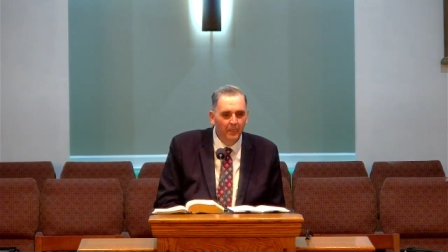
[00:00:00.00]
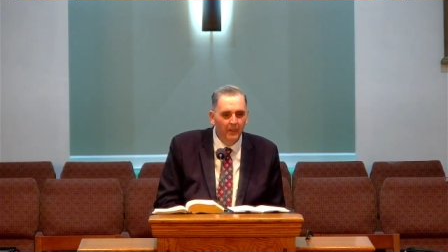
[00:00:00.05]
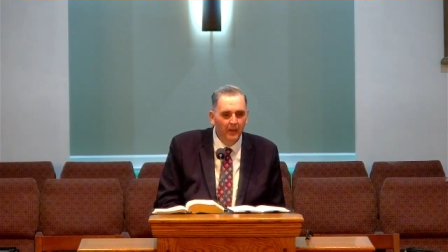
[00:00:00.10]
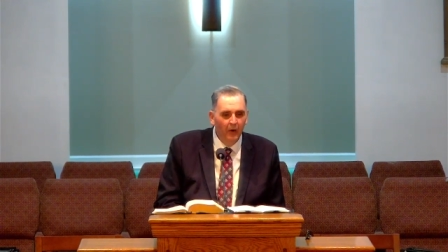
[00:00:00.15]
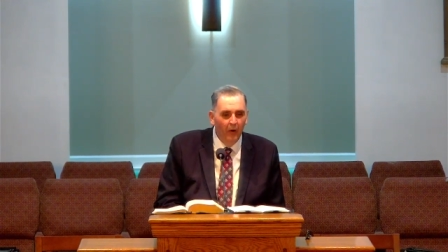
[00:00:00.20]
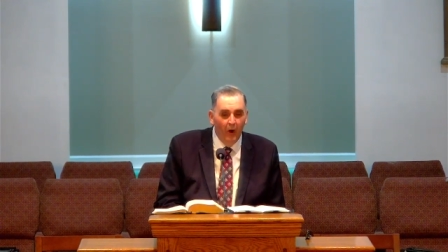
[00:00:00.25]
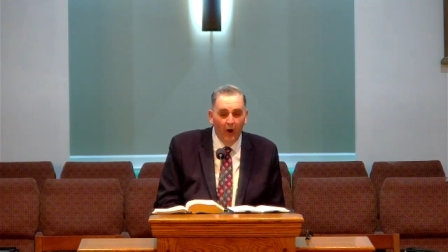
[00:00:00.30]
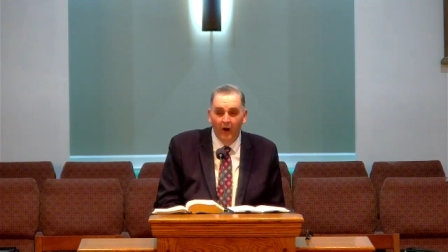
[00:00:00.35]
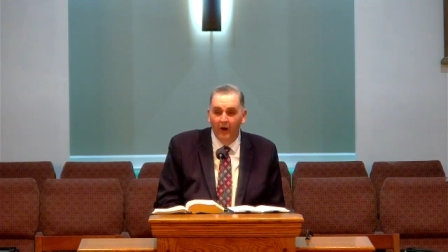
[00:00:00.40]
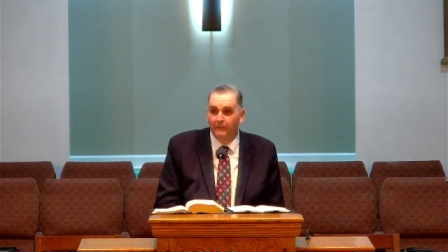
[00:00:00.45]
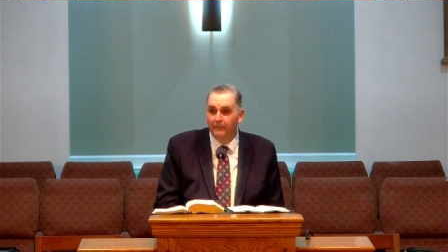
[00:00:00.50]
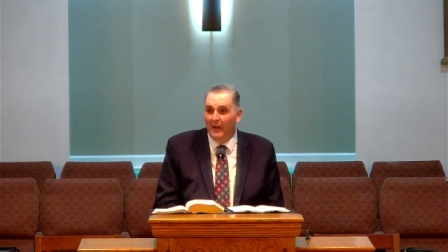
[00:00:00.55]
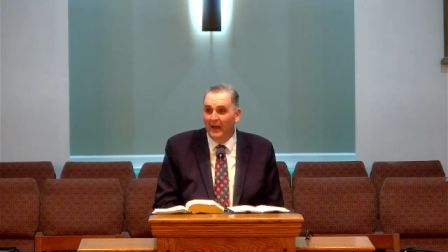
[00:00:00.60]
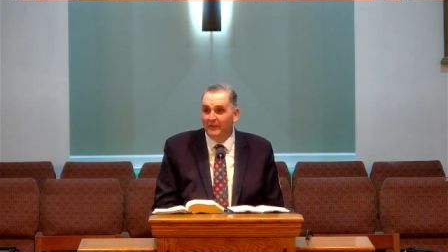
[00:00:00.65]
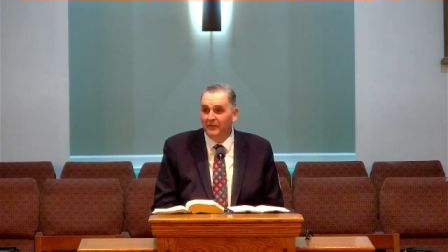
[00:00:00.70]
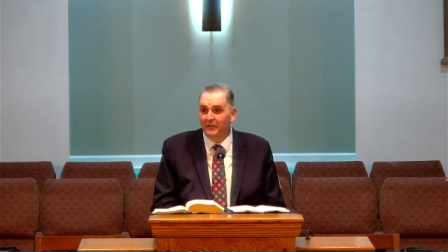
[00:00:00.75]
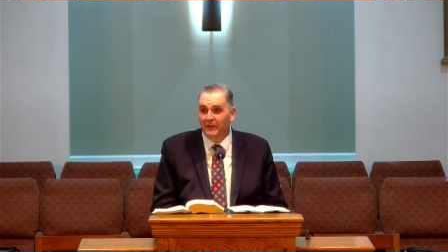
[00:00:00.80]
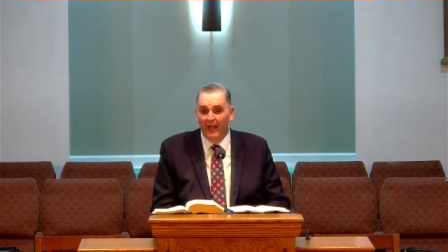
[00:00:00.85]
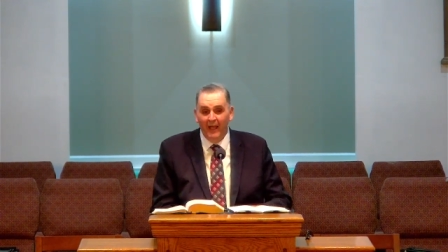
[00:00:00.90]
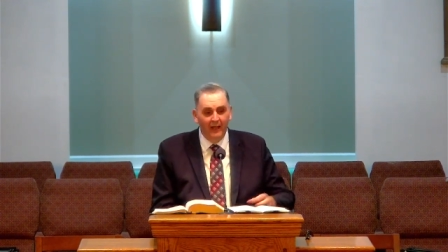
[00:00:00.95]
Or if I
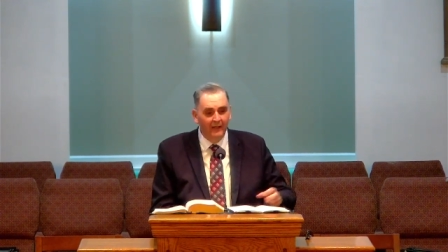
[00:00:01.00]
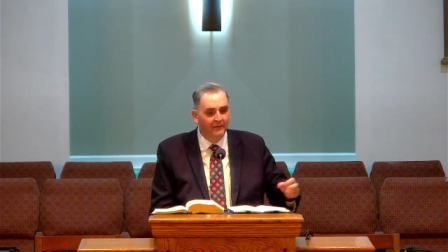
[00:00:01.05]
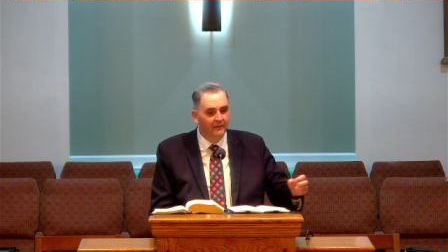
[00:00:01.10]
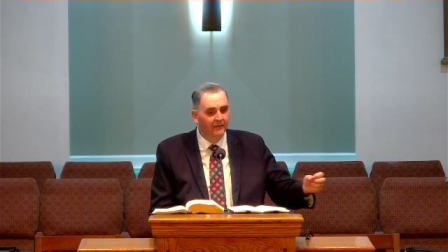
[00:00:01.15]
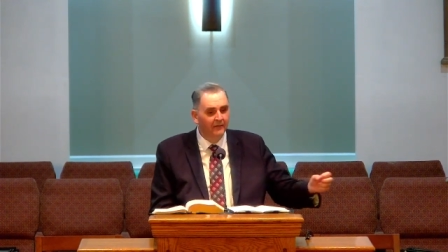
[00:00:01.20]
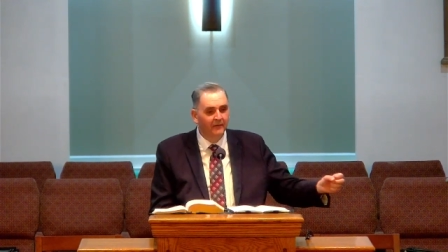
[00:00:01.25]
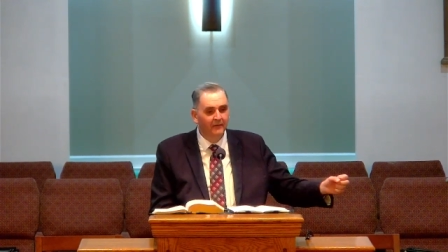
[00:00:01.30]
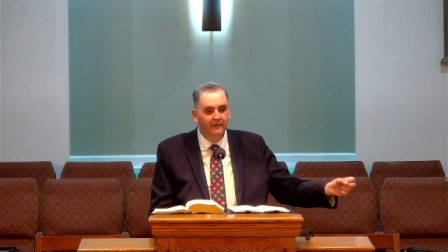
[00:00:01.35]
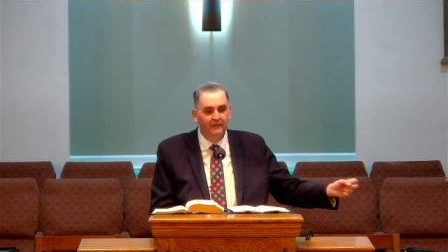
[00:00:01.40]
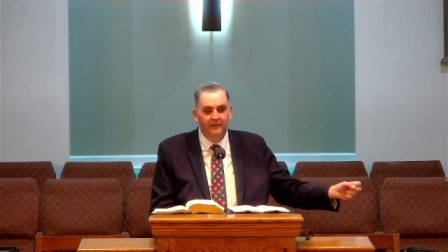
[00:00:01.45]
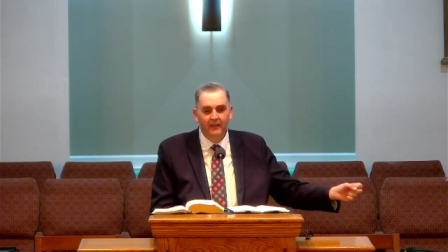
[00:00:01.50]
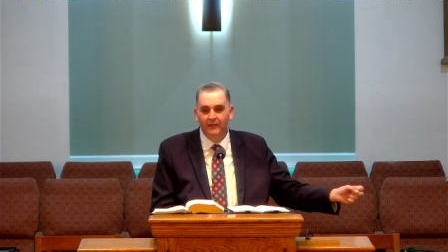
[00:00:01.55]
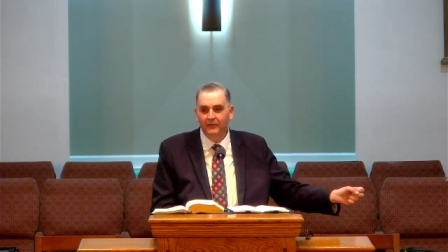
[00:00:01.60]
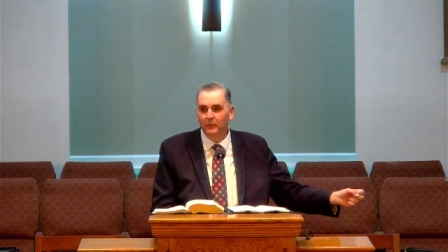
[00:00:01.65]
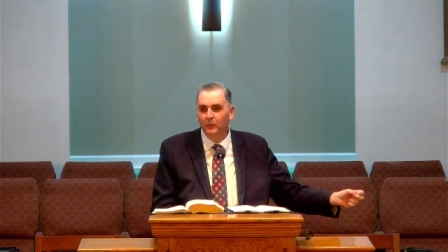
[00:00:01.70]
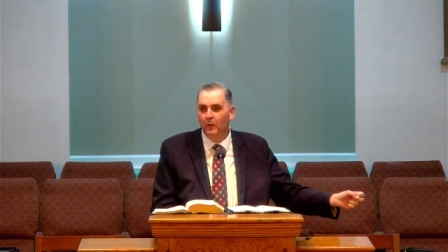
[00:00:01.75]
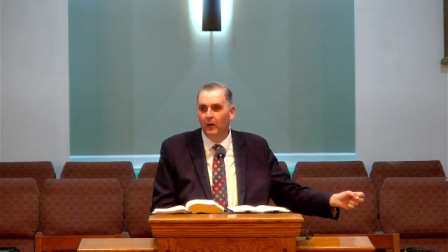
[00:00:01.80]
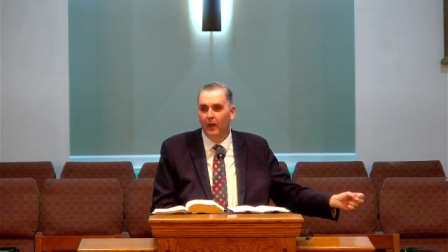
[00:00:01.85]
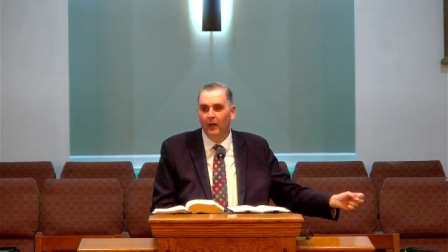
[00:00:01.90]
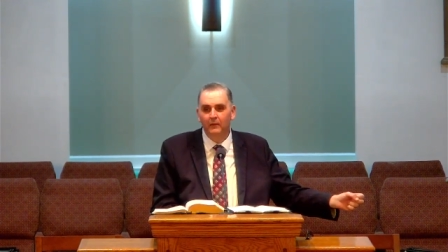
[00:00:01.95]
said, guess
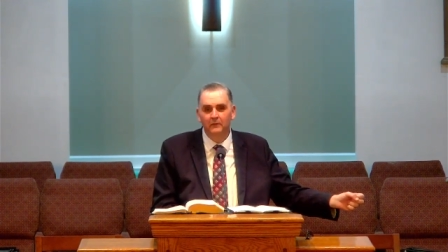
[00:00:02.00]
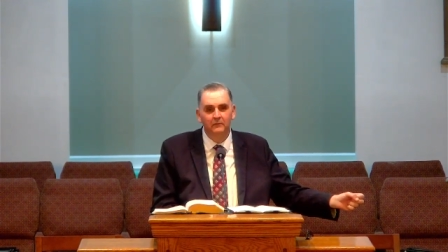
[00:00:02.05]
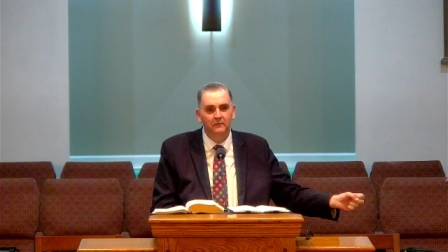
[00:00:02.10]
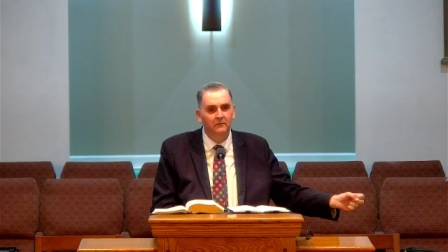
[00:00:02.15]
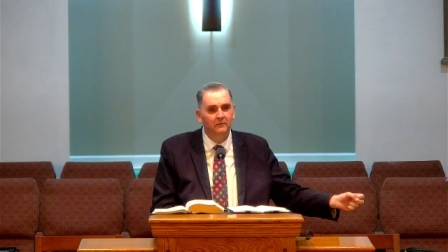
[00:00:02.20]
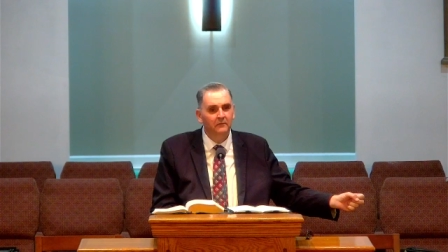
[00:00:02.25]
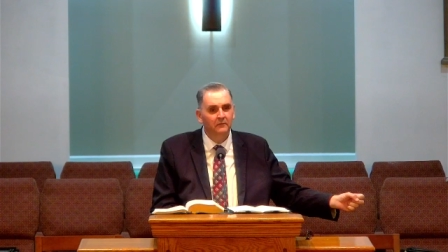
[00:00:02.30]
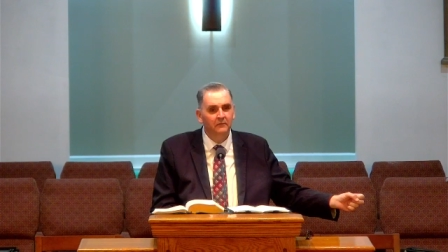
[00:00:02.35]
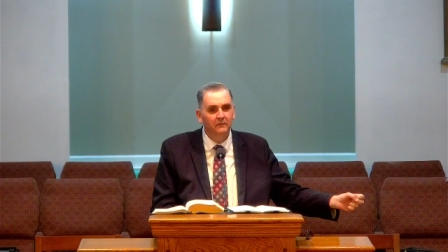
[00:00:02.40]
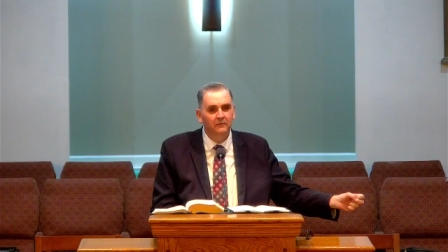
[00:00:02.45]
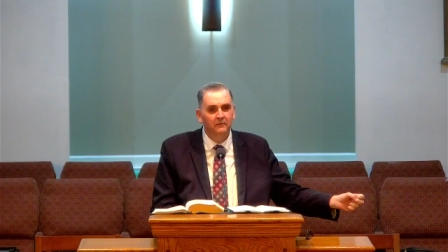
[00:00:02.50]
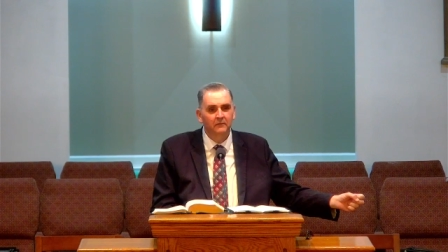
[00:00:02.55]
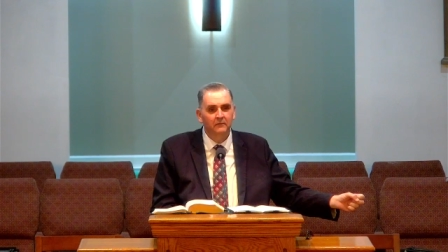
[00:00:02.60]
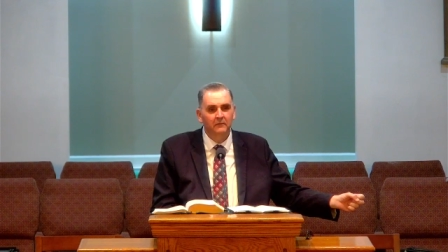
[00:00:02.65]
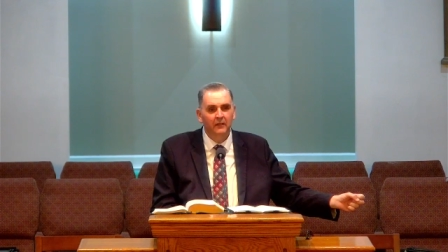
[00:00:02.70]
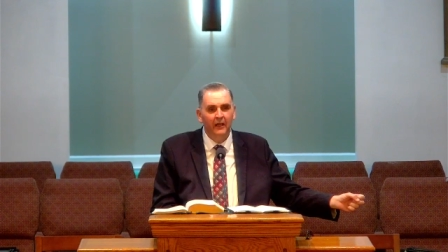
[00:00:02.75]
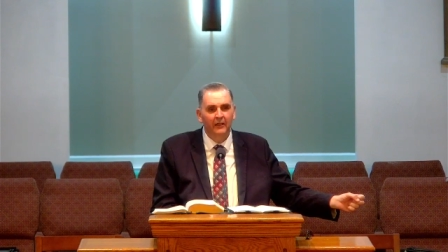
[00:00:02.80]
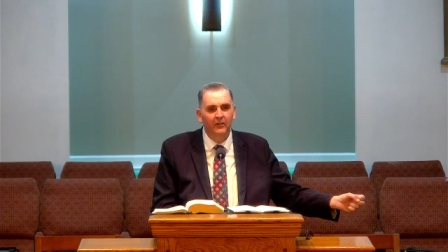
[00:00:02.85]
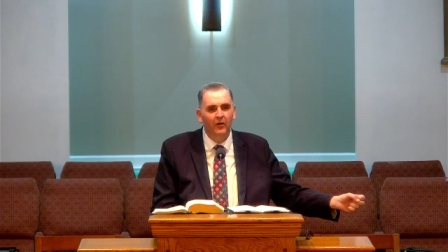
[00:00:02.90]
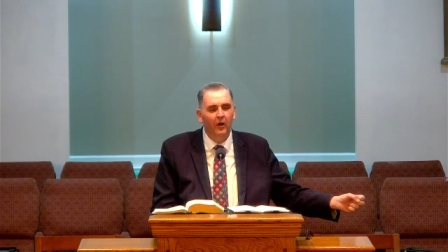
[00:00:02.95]
what?
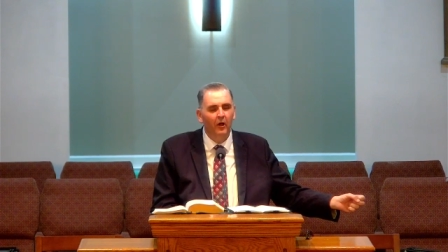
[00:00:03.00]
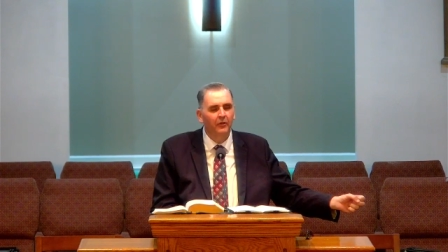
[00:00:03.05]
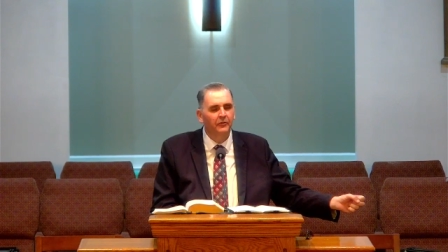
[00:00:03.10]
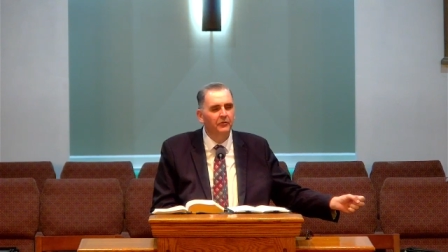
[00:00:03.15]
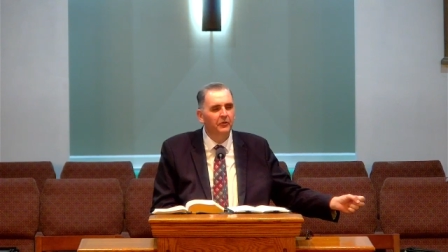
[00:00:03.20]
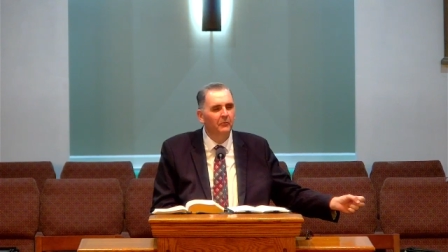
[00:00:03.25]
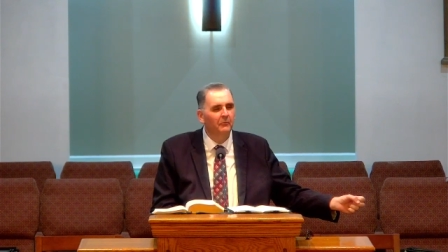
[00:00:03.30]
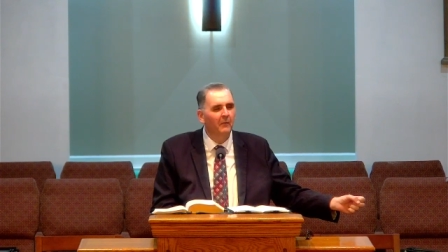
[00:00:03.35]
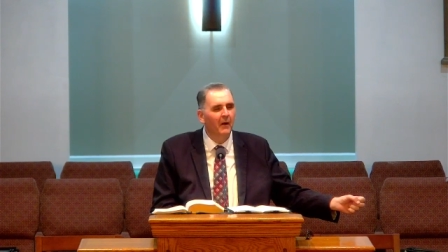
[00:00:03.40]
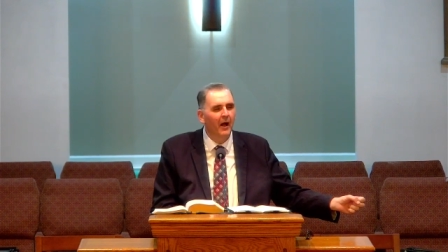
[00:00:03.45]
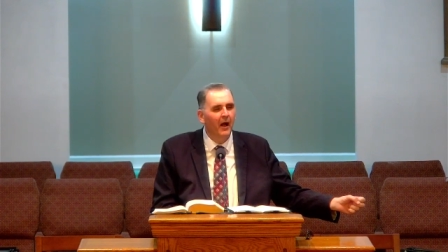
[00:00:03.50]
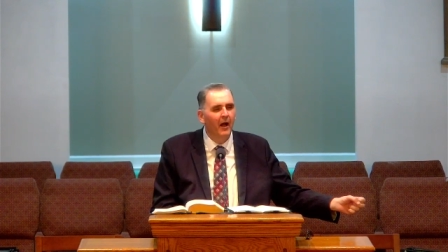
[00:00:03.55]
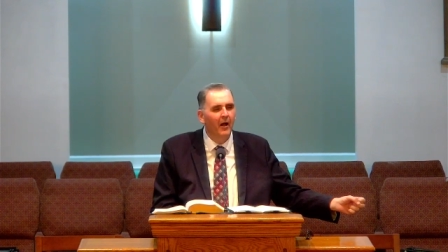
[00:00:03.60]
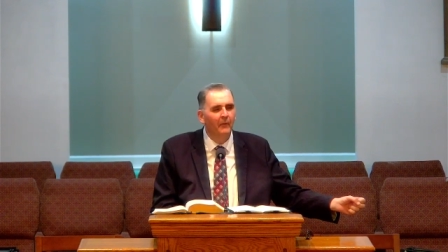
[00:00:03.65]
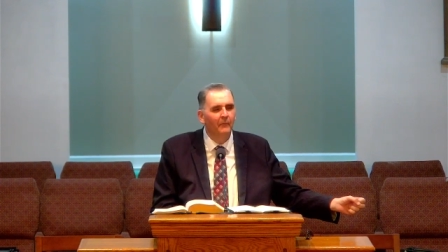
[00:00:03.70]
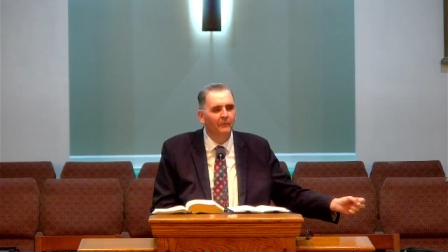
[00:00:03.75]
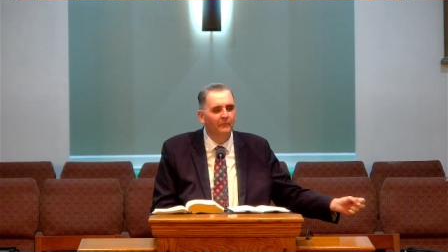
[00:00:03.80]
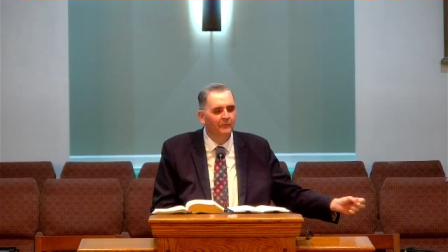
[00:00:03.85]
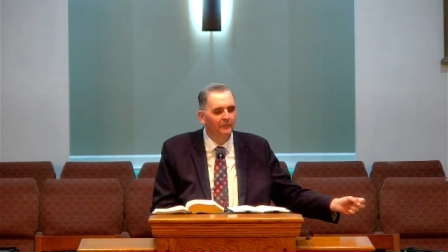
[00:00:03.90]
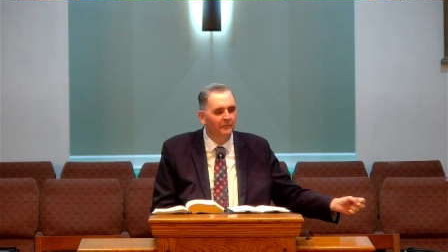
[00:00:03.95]
I called your mom,